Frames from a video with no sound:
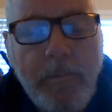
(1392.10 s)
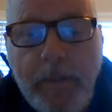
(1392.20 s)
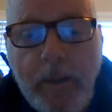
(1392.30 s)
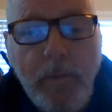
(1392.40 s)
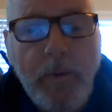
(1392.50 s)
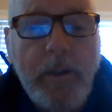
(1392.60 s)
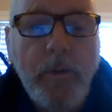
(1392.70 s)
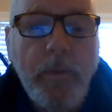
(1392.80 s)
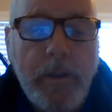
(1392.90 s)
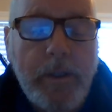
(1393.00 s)
Man, what are you
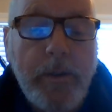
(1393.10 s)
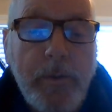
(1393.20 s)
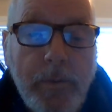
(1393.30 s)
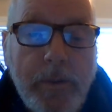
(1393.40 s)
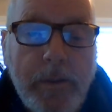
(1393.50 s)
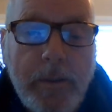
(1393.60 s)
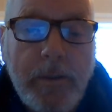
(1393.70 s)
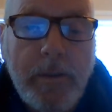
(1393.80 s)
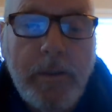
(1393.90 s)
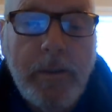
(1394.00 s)
really doing?
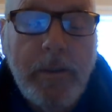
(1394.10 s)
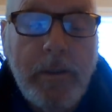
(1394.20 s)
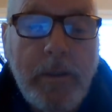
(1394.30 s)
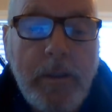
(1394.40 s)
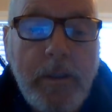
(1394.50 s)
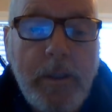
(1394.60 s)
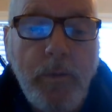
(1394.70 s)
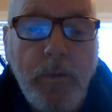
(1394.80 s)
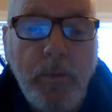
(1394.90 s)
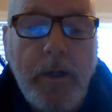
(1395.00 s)

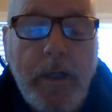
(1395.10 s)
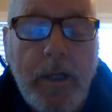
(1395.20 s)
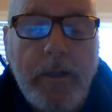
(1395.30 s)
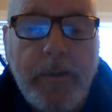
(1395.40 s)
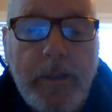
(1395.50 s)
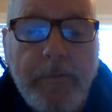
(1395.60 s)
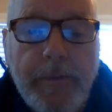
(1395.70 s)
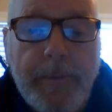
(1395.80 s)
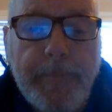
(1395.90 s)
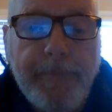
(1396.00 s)
What God's given
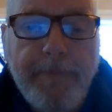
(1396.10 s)
you.